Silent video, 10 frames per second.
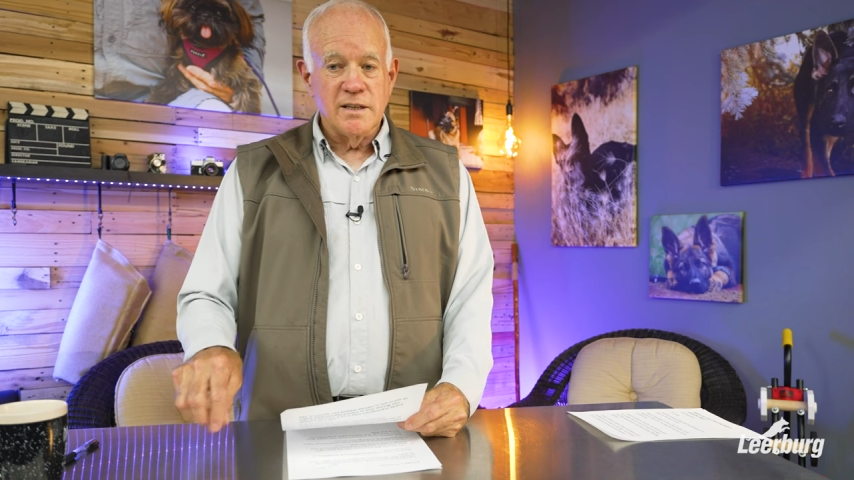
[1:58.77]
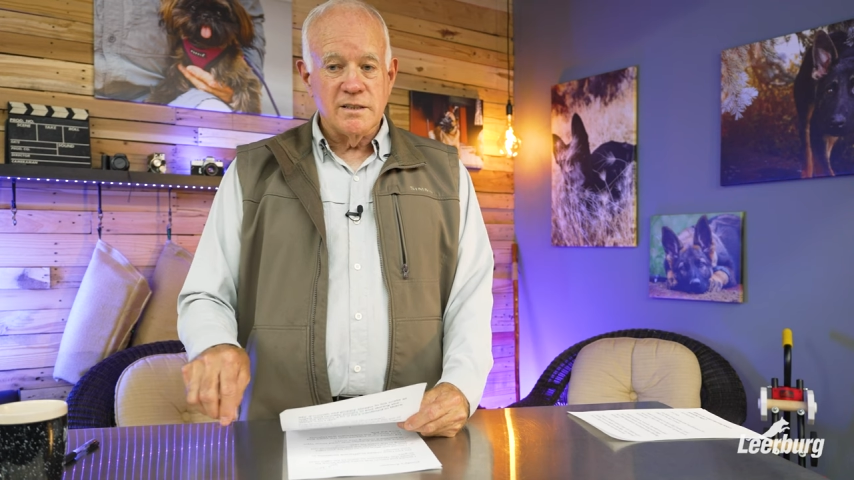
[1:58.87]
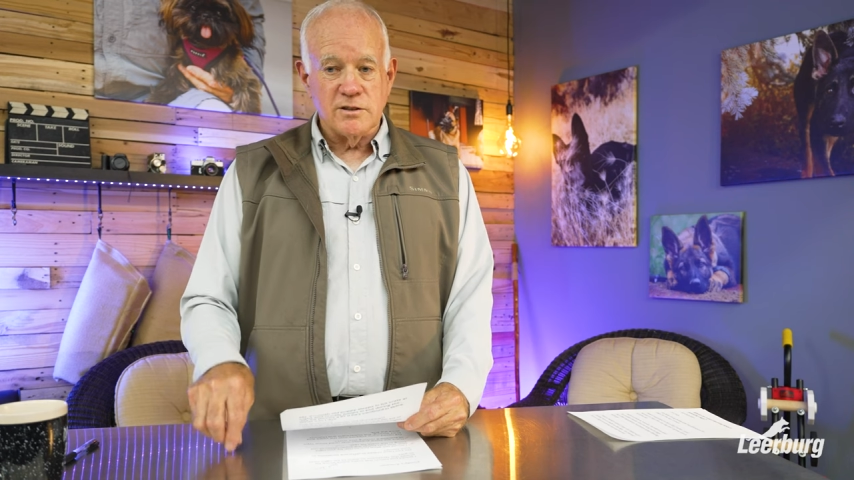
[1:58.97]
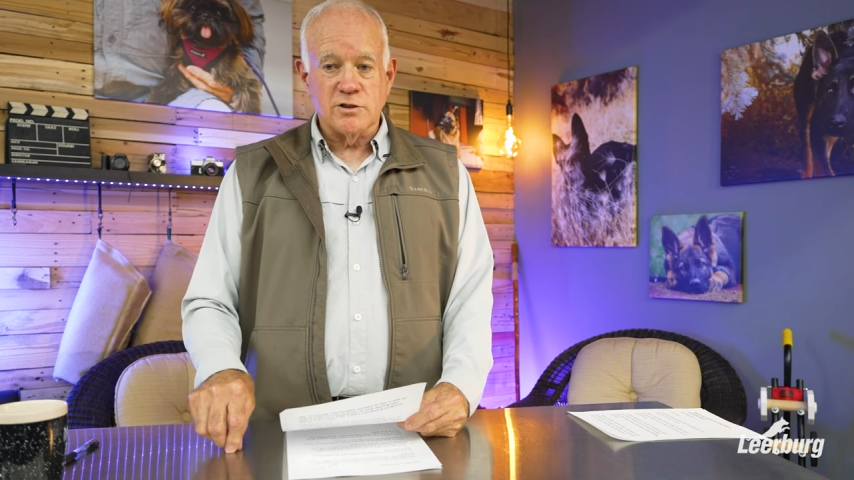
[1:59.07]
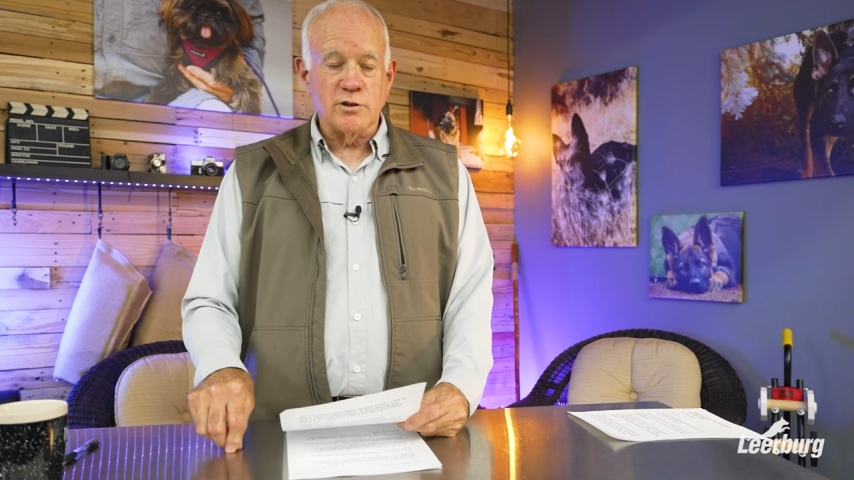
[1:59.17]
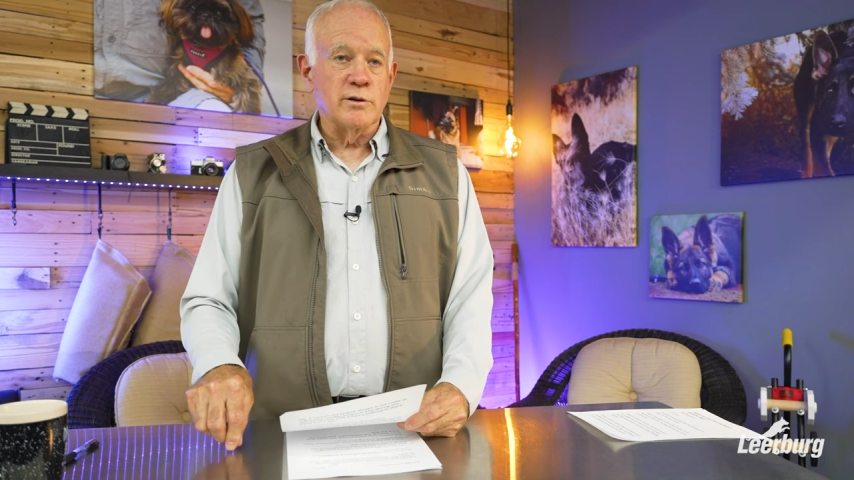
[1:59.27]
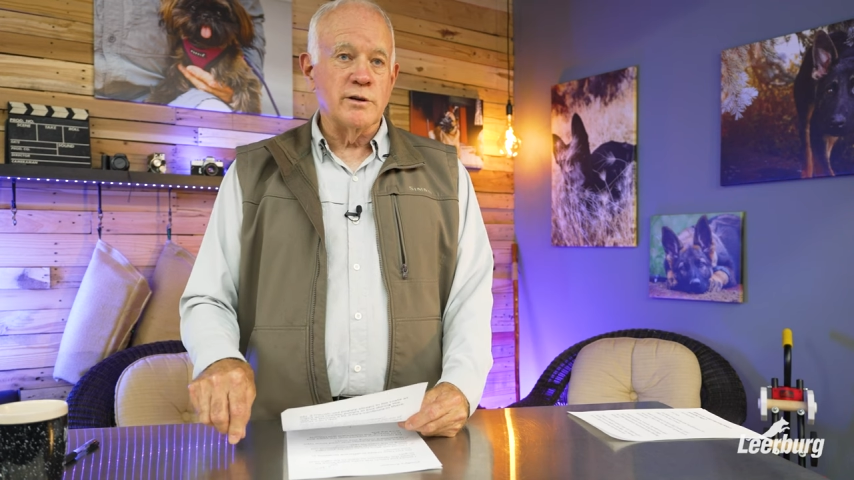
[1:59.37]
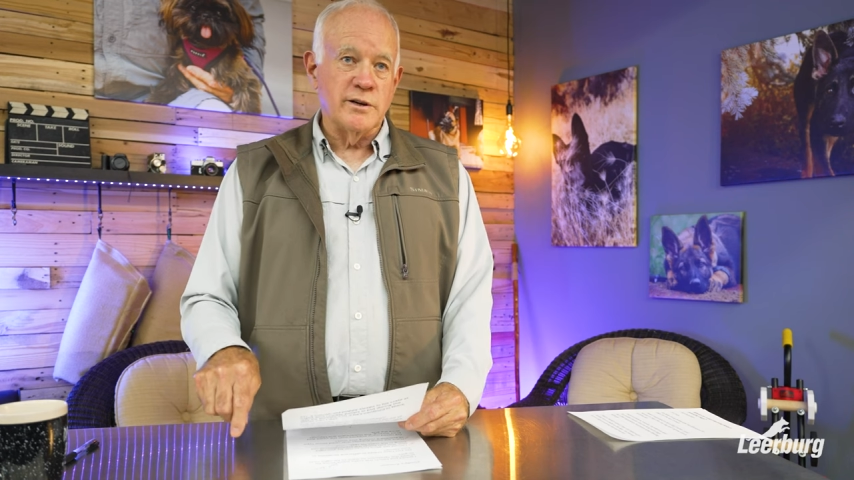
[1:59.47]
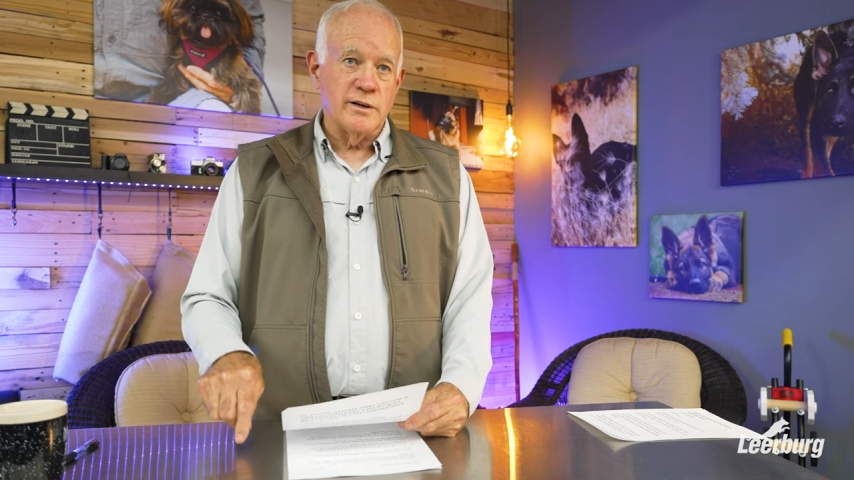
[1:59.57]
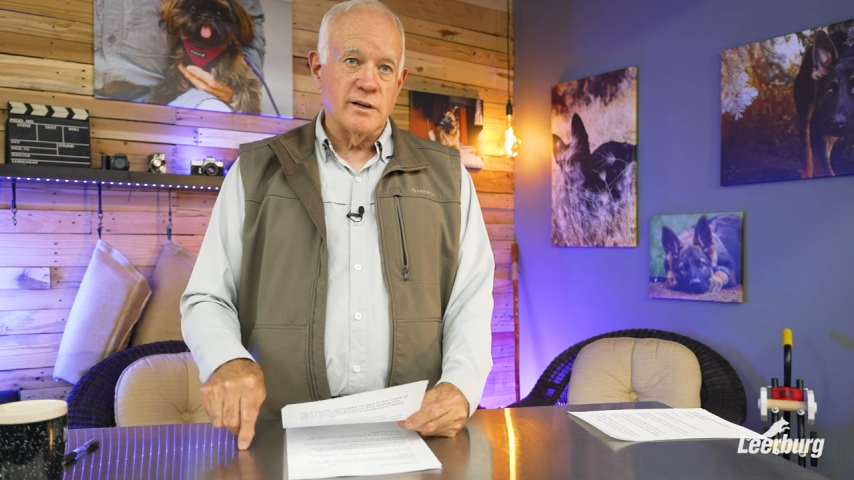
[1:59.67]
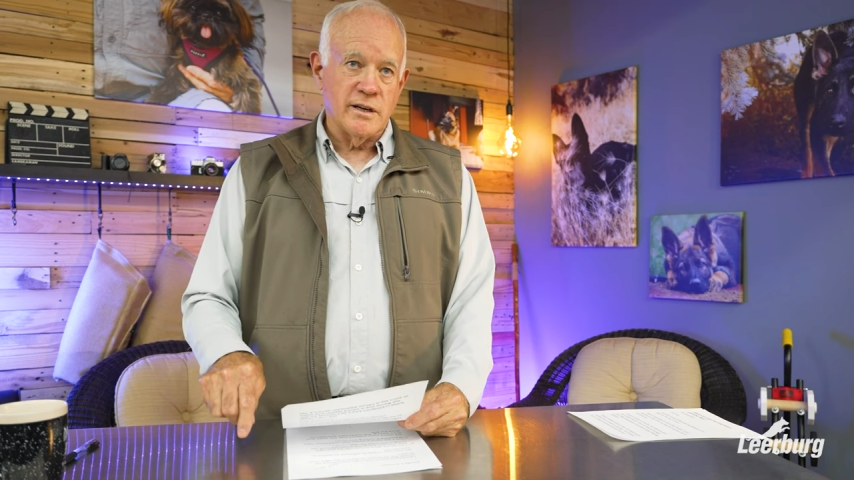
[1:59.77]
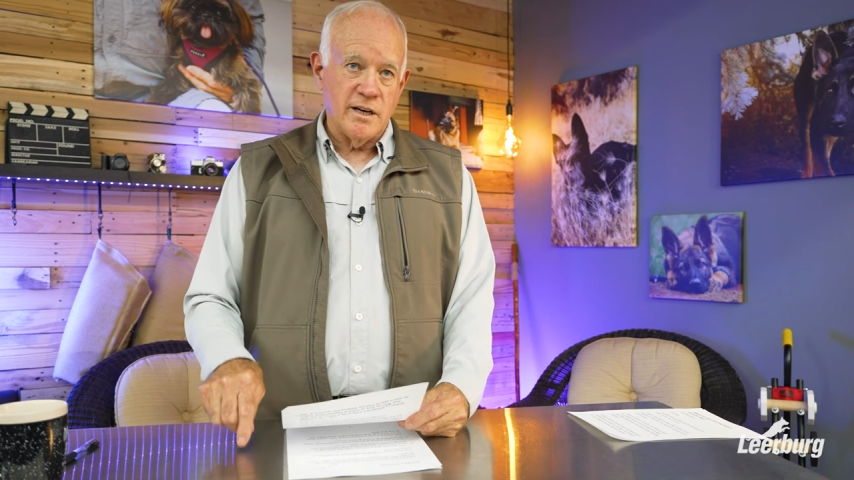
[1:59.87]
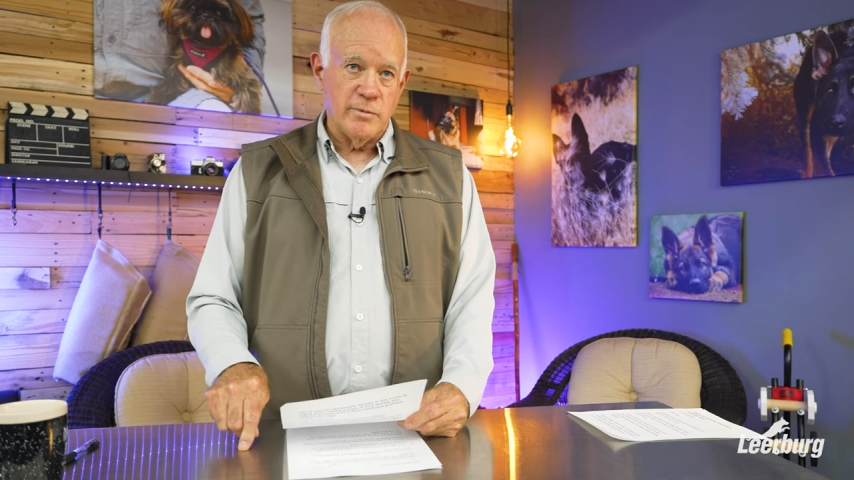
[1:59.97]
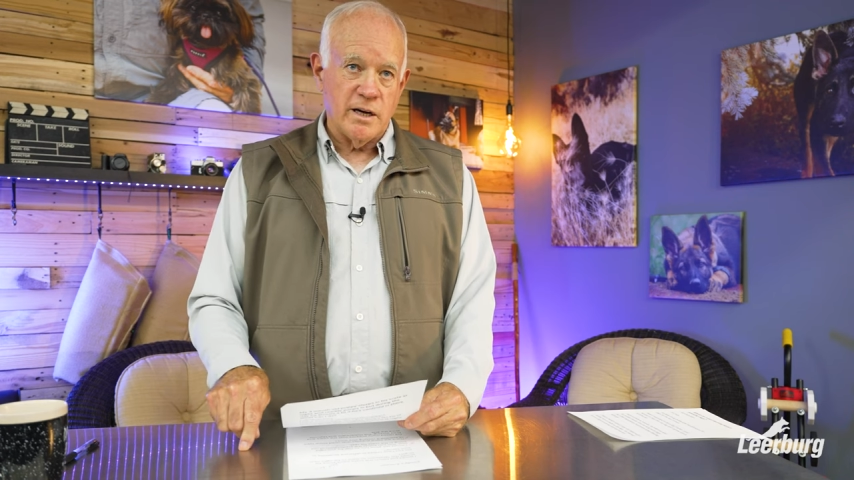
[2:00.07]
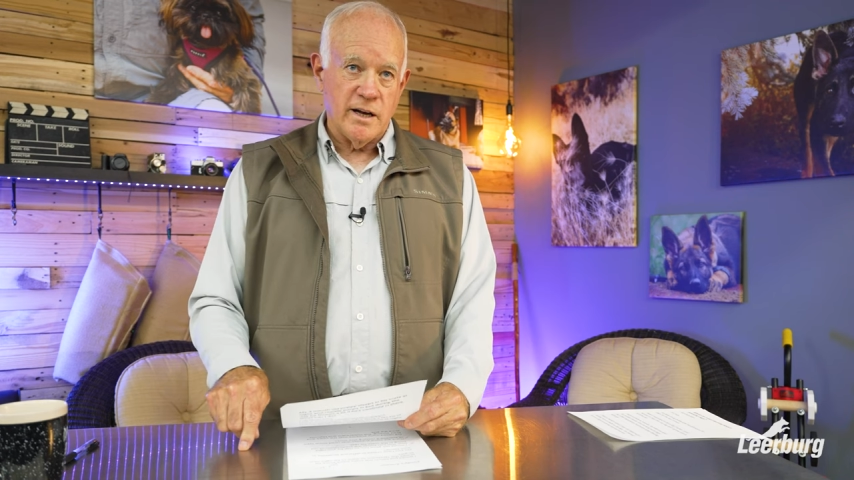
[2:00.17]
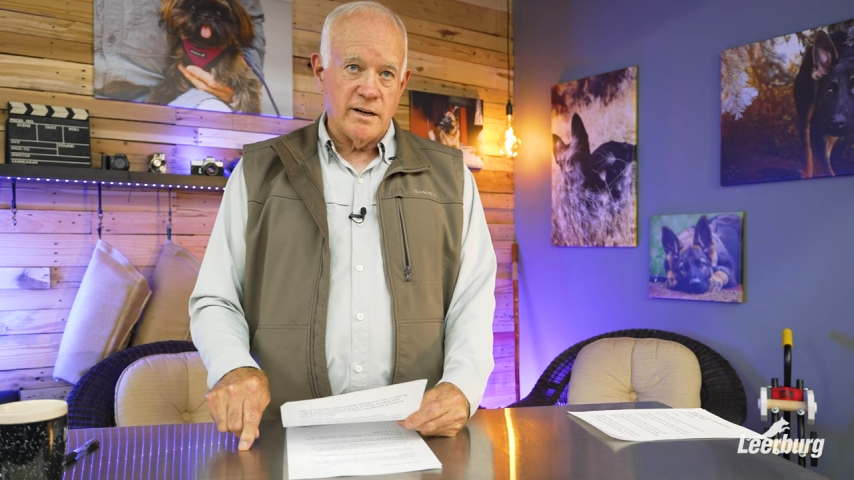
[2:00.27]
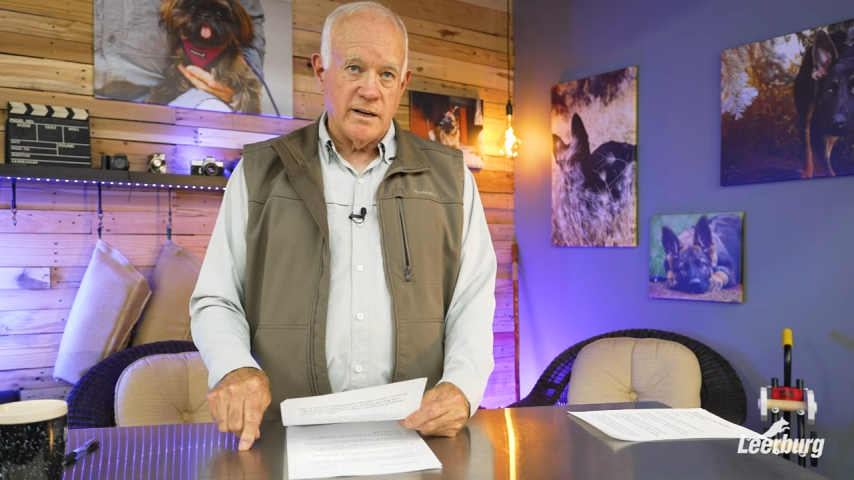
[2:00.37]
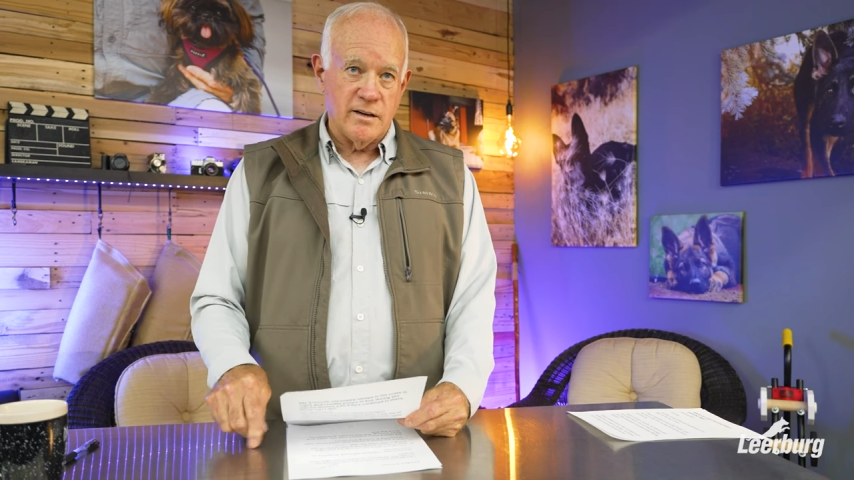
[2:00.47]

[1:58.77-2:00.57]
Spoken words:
the sooner you're going to come and let it